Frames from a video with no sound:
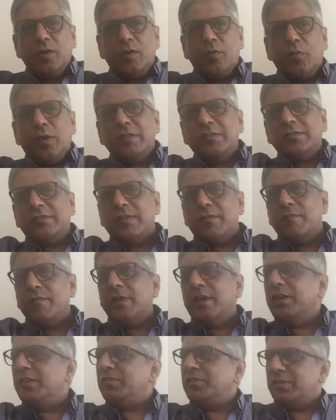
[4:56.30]
when
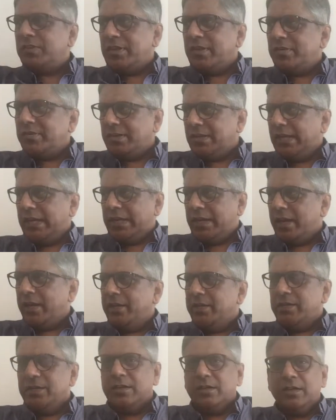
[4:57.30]
someone is suggesting an
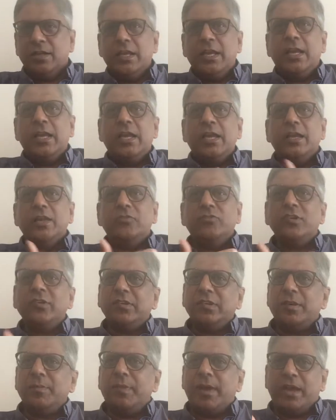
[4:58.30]
idea,
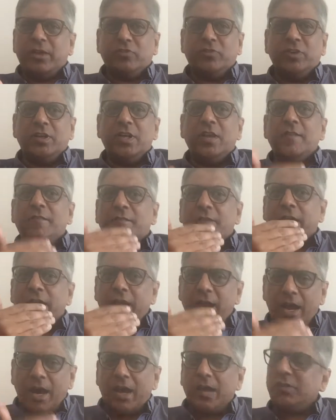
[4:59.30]
just imagine if
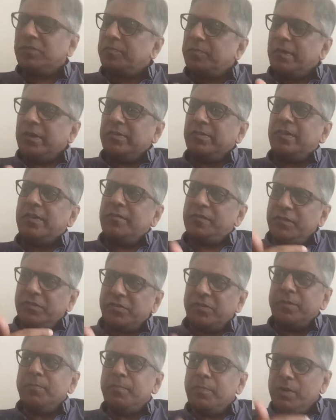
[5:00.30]
I ask myself a
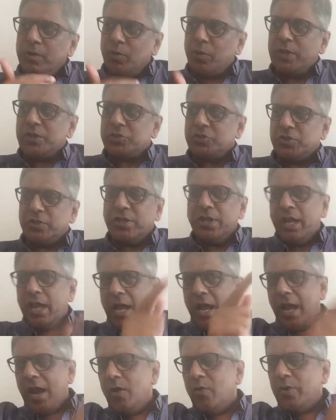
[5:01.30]
simple question:
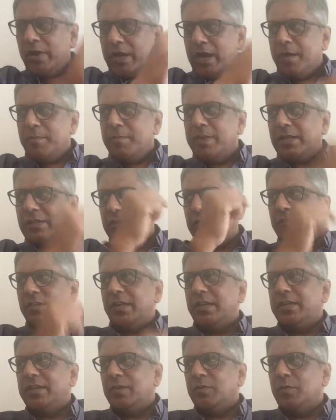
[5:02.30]
how can I make this
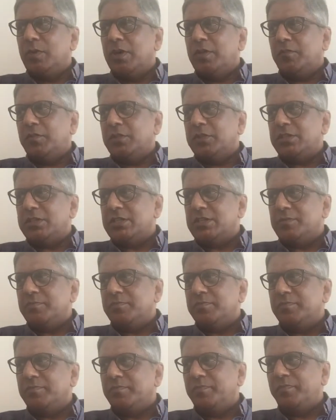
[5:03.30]
idea work for the team?